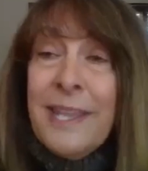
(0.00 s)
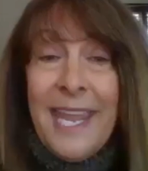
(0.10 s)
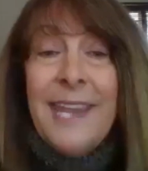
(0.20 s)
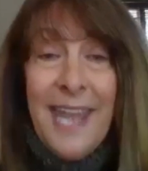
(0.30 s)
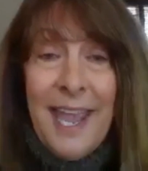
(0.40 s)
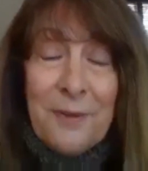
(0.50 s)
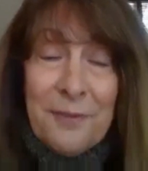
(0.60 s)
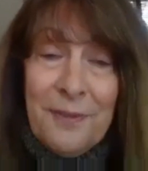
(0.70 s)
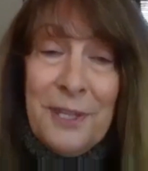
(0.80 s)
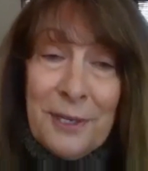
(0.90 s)
Well, I can
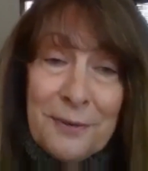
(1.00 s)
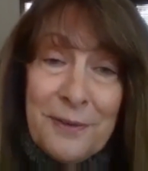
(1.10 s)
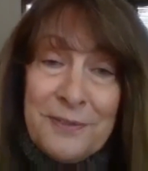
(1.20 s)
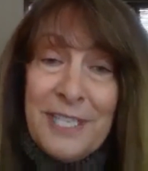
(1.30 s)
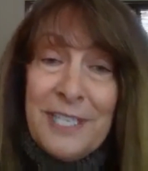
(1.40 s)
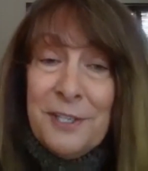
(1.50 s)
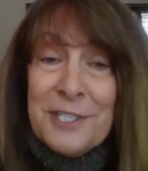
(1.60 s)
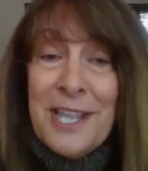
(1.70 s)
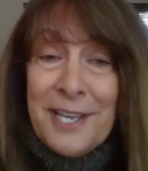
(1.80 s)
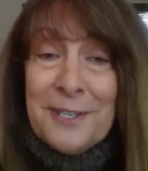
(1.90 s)
now. 15
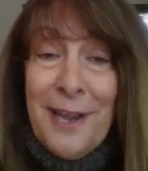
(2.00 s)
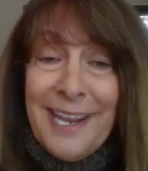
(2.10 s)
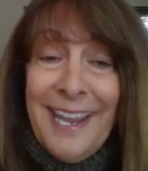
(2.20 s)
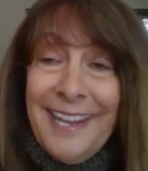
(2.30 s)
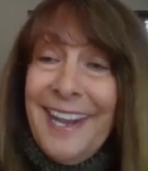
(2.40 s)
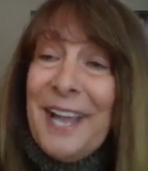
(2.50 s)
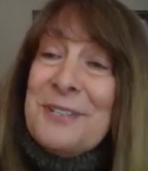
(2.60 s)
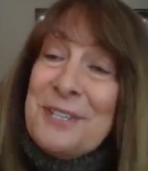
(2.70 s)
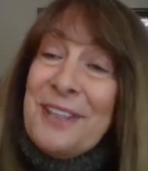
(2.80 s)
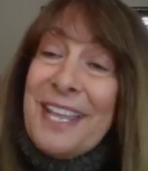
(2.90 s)
years later, I can now,
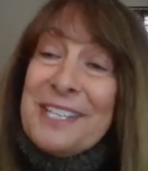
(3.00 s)
so